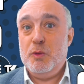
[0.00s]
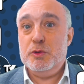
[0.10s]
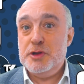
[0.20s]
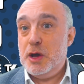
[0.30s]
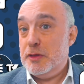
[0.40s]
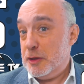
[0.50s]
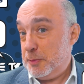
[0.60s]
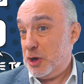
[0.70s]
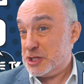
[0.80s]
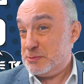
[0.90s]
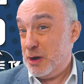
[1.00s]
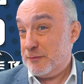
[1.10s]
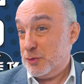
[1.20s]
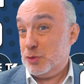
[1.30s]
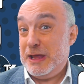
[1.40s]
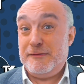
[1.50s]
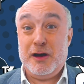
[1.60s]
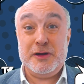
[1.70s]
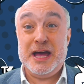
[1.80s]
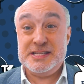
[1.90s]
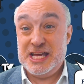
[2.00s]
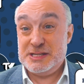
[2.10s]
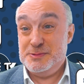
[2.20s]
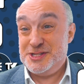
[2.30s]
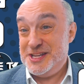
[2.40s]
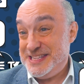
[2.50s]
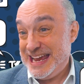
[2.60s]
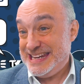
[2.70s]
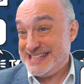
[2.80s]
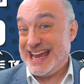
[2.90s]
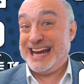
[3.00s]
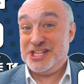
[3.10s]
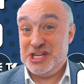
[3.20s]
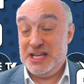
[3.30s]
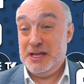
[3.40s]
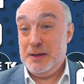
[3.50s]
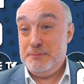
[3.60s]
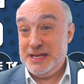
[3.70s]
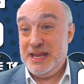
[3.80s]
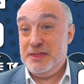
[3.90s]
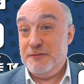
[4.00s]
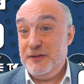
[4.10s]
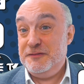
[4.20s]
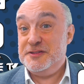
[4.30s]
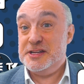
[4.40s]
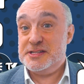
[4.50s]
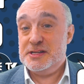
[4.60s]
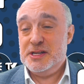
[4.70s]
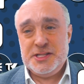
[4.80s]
will know that the pass mark for all FLK assessments to date has actually been in the 50s.